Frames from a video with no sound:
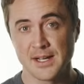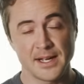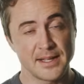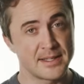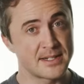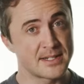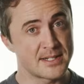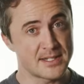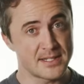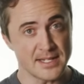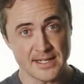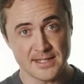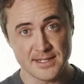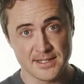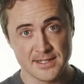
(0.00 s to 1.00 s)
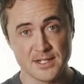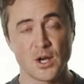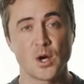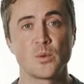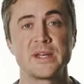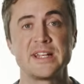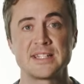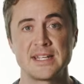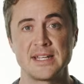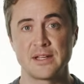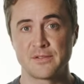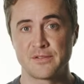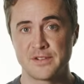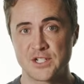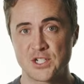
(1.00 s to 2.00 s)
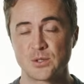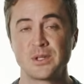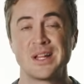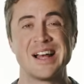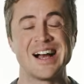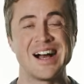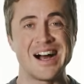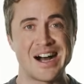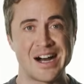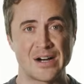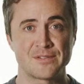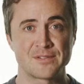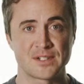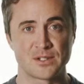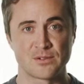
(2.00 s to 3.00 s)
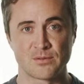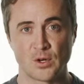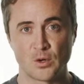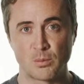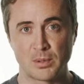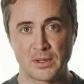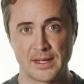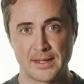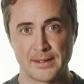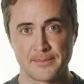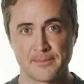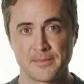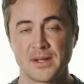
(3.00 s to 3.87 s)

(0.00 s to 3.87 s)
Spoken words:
and then sent to OET official after the role play.